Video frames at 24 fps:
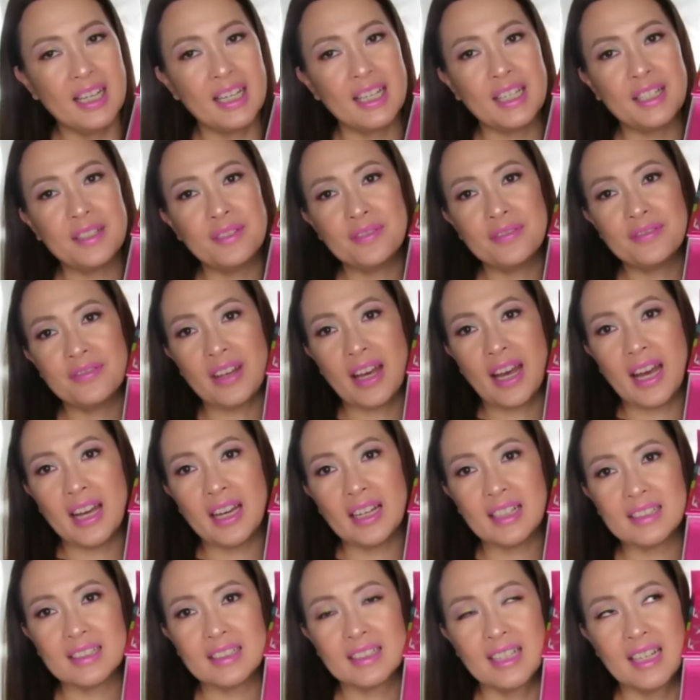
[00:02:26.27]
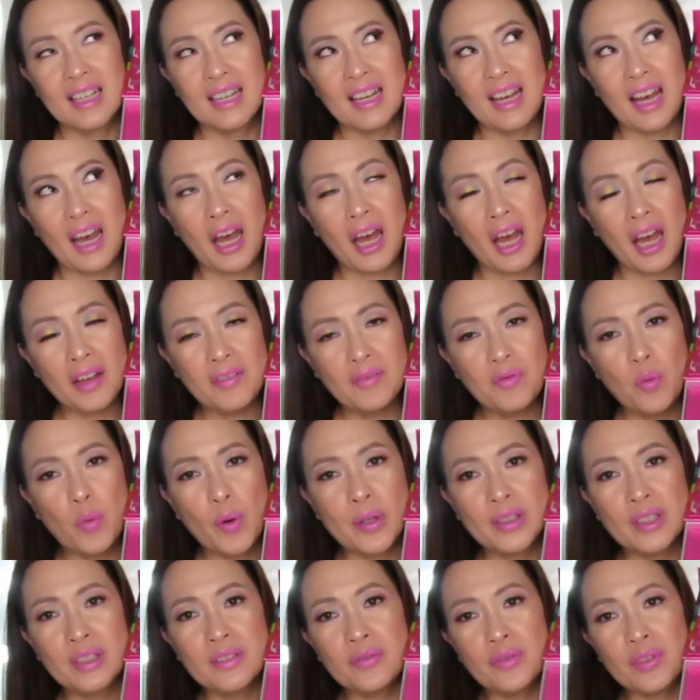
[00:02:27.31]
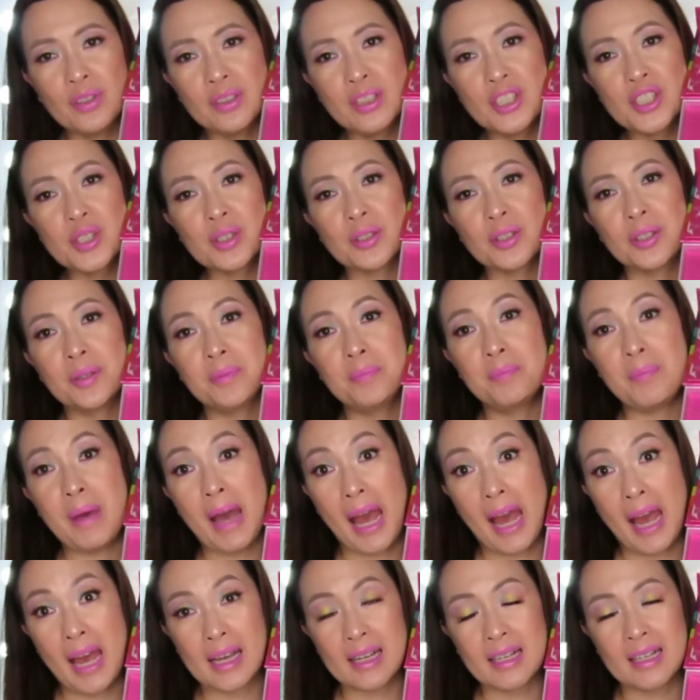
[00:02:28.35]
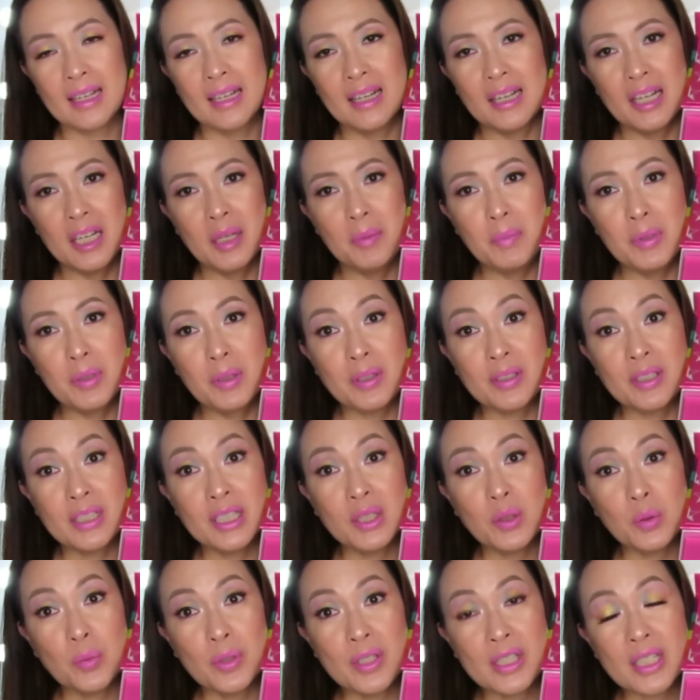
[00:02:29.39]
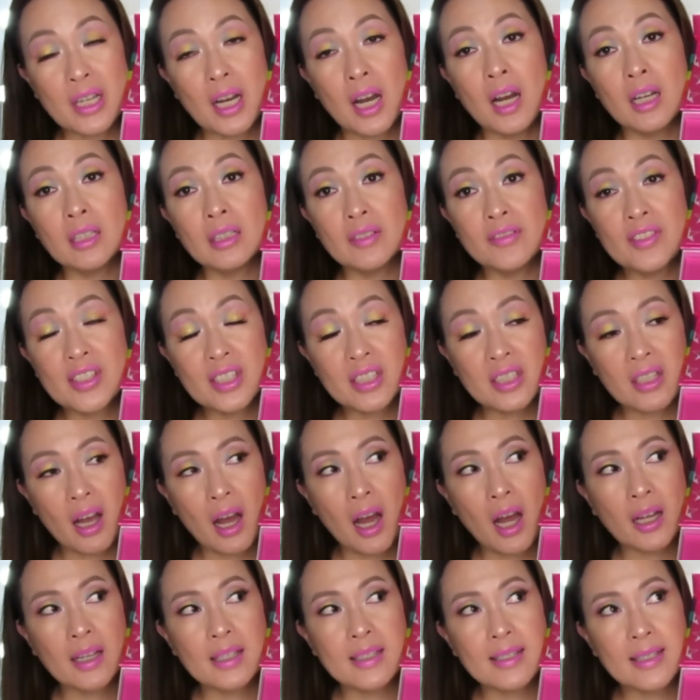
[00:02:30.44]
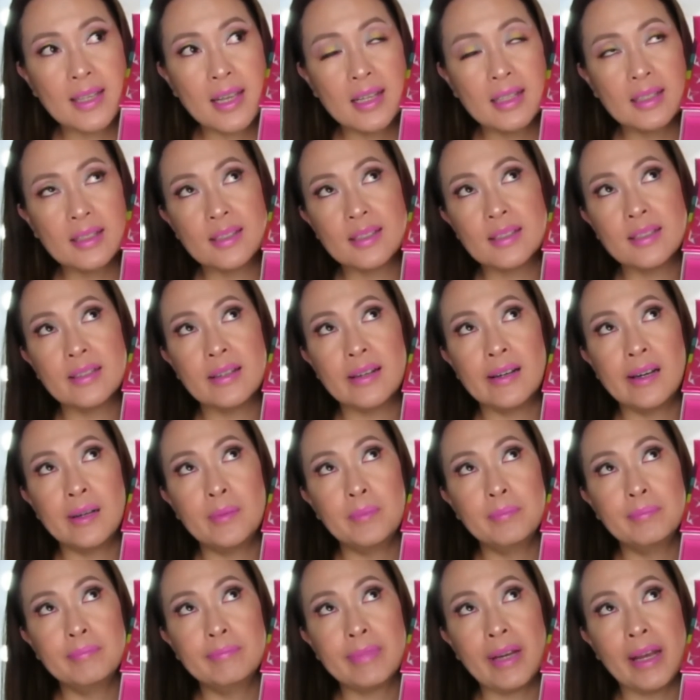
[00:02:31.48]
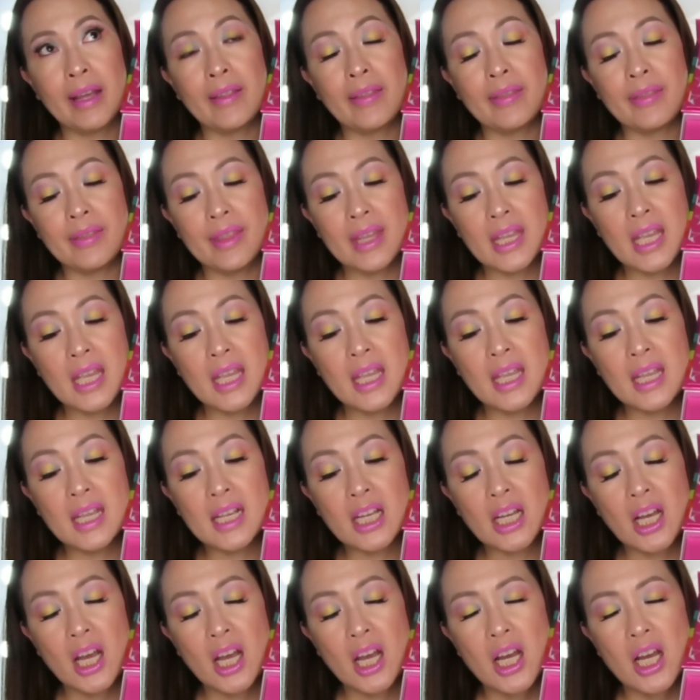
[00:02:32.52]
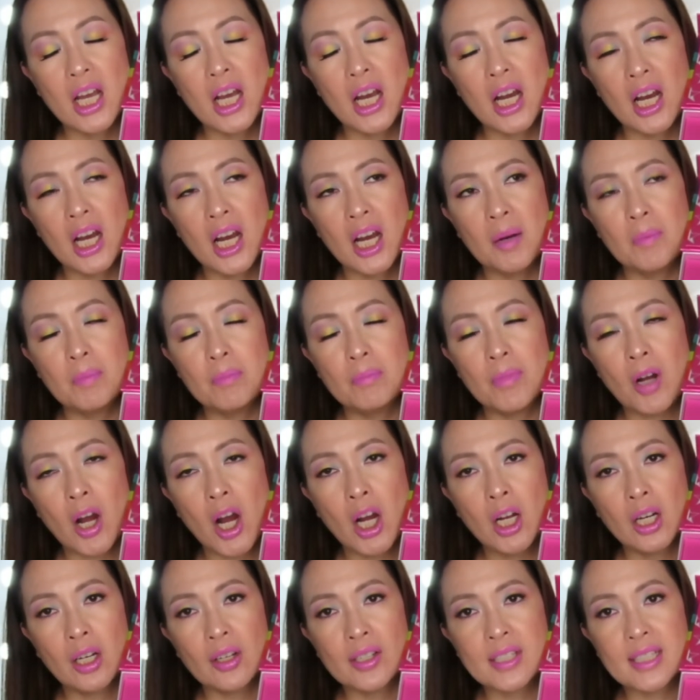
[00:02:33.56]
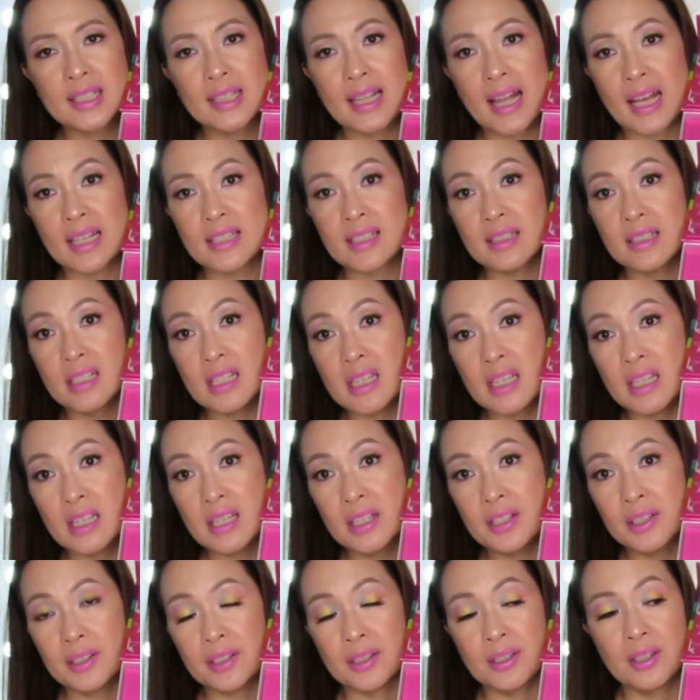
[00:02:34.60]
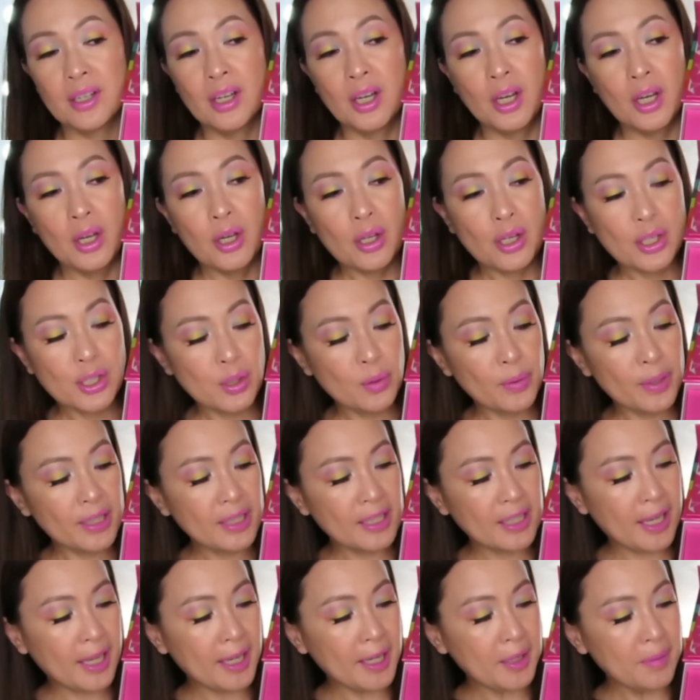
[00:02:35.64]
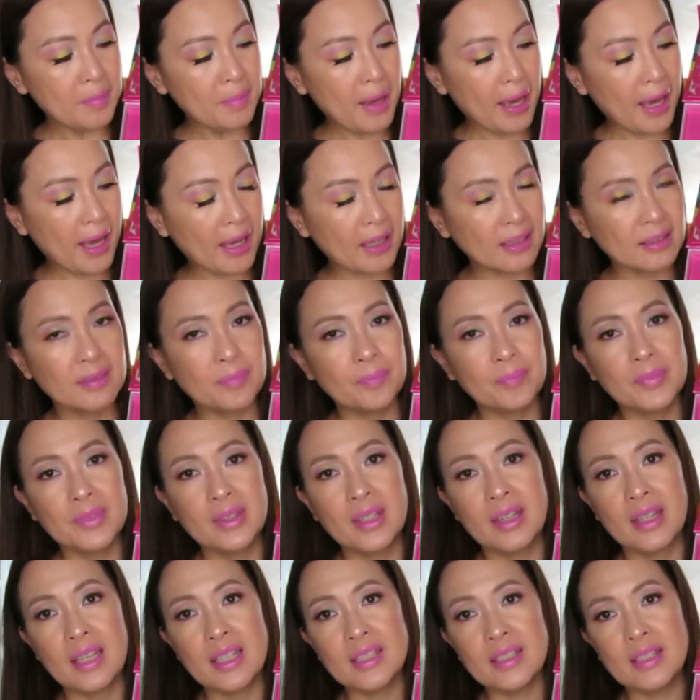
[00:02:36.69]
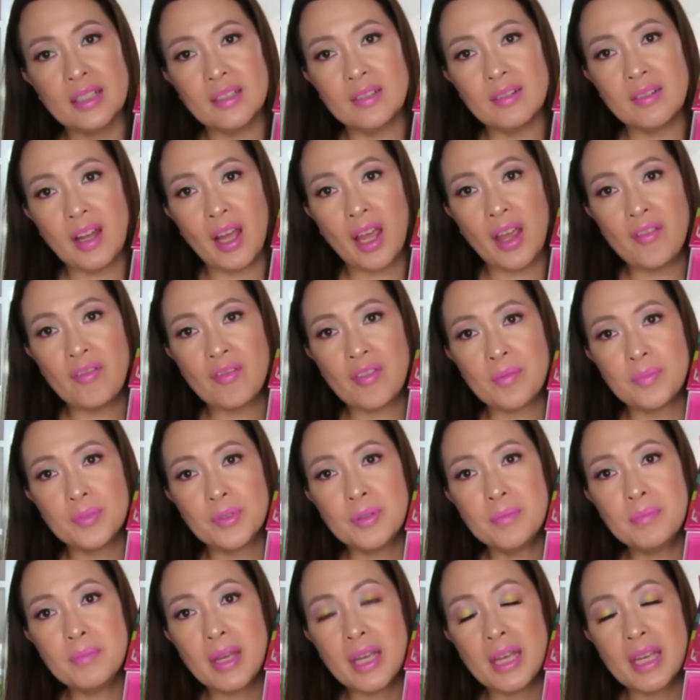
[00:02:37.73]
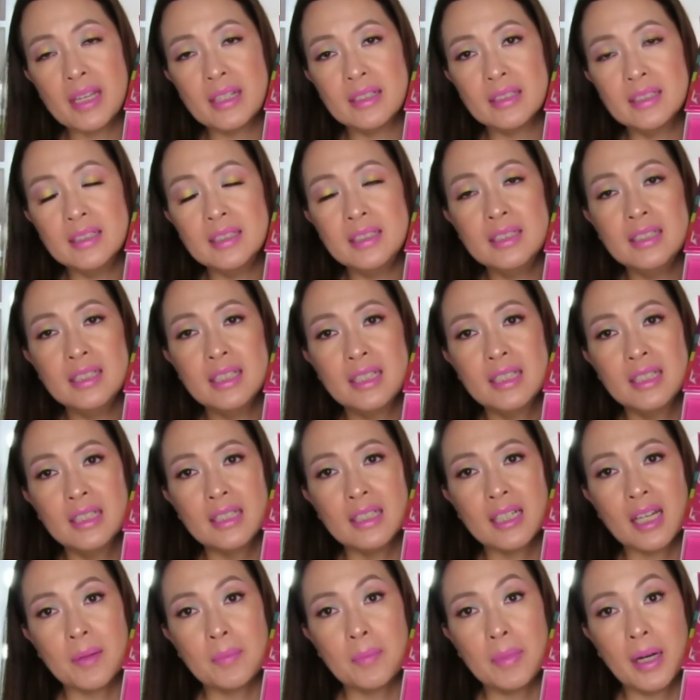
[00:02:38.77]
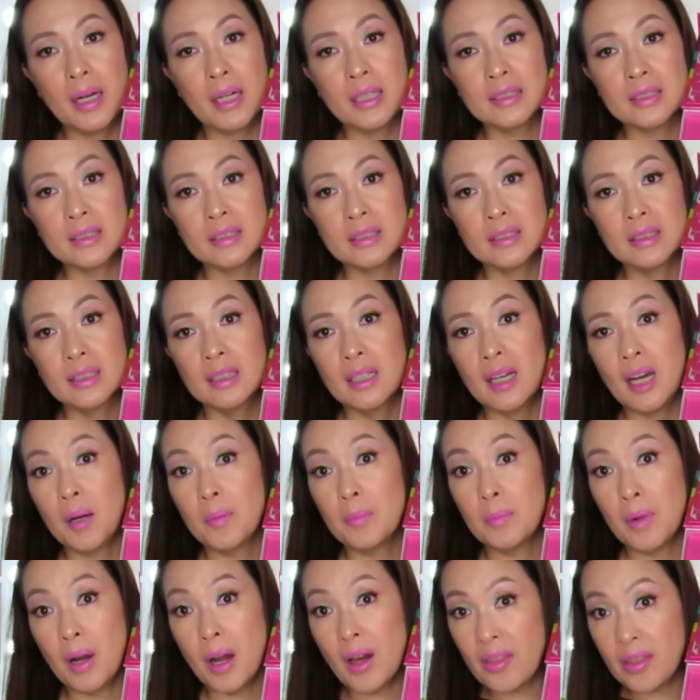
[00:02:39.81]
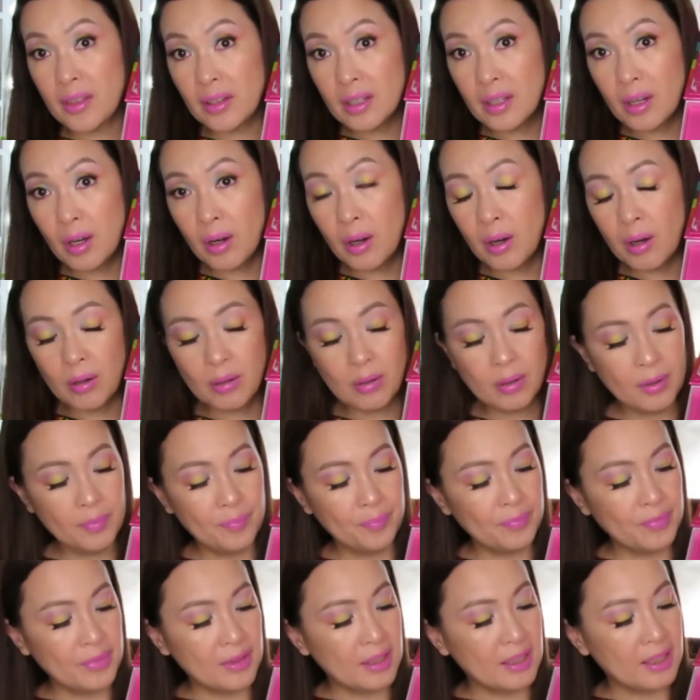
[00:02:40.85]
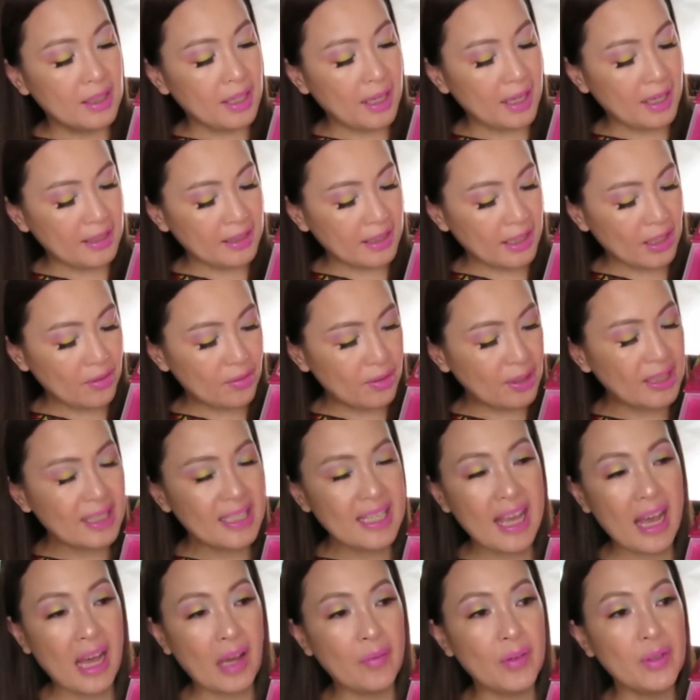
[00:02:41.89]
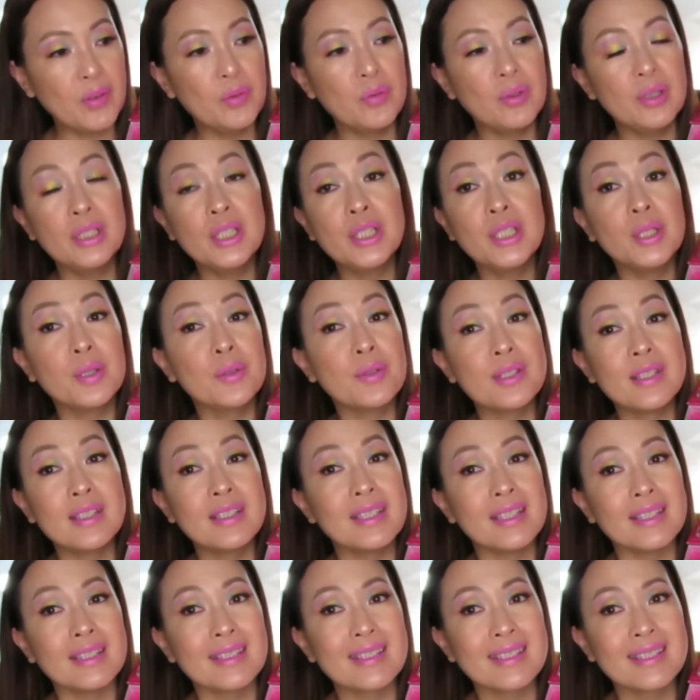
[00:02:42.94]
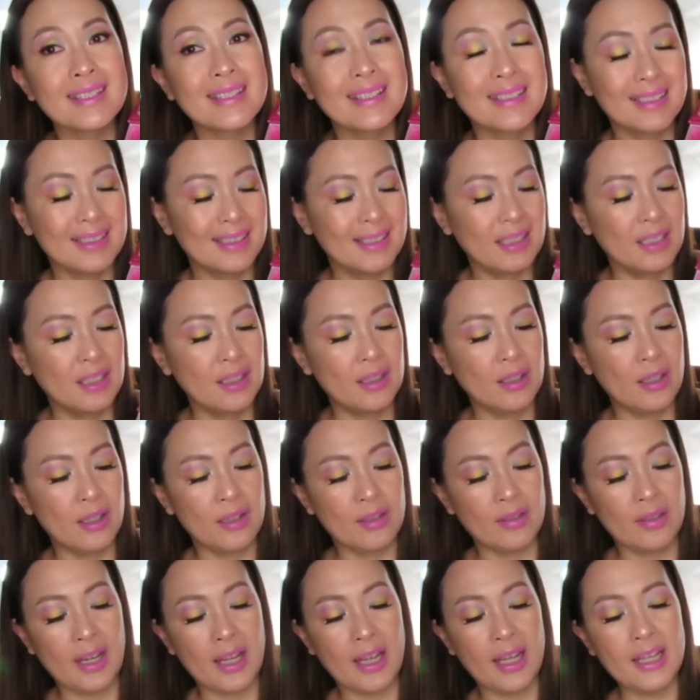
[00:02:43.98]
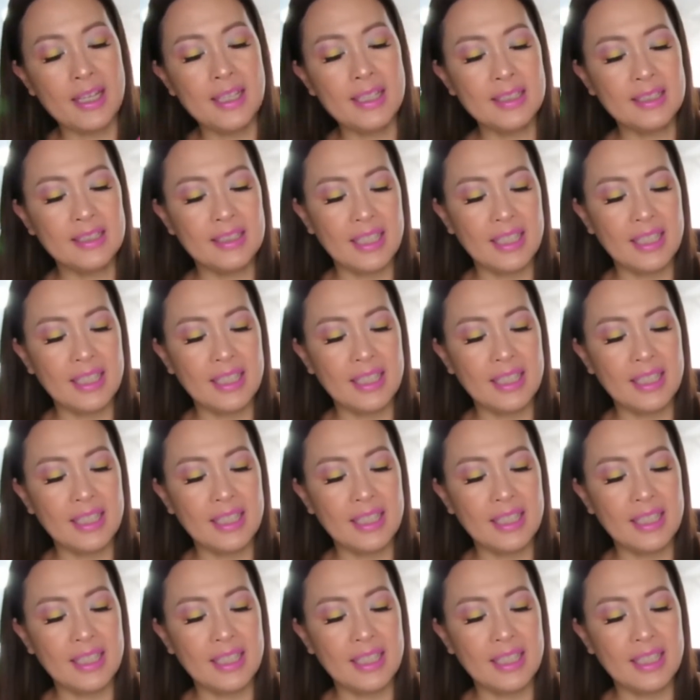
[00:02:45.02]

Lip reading: In fact, I've waited for this to come back because it was out of stock since I think August last year. So it came back. This arrived from the mail about a month ago, and I really haven't used this. Alright?